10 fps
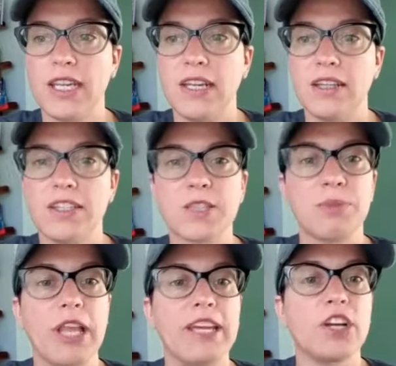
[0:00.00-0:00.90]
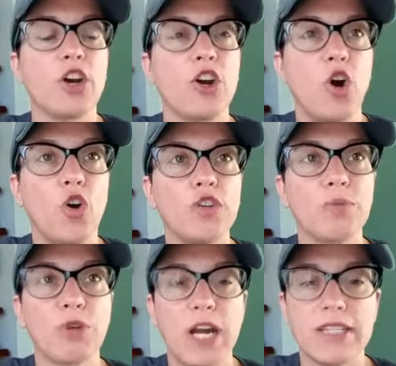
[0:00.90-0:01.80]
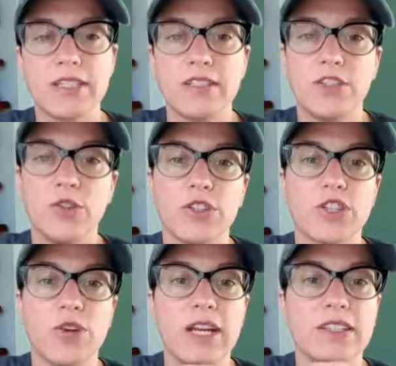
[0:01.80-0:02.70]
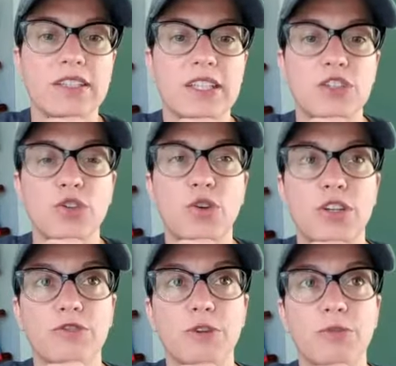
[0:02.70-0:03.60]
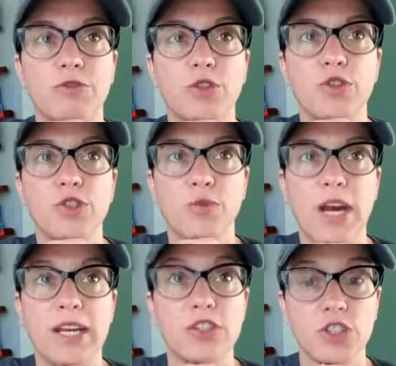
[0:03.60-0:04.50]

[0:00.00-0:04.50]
in this blend are cold pressed to extract the essential oil from the fruit's rind,